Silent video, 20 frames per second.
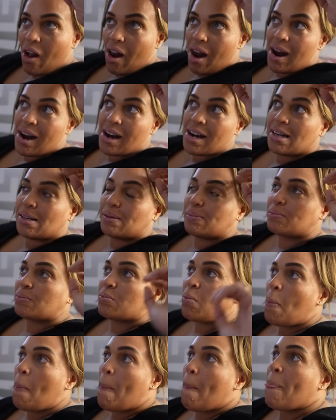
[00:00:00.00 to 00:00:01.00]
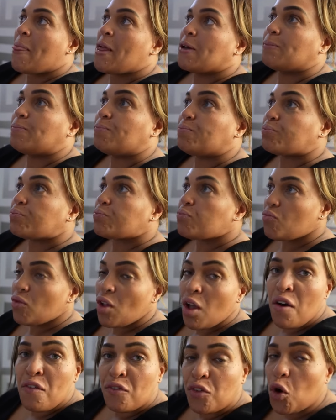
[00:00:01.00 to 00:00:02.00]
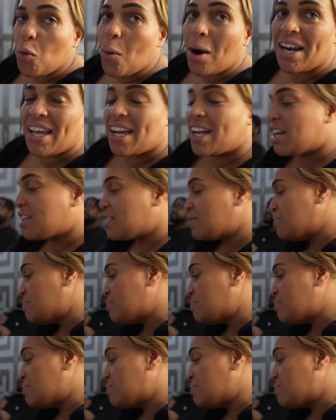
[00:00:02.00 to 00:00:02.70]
Um, 4 1 England.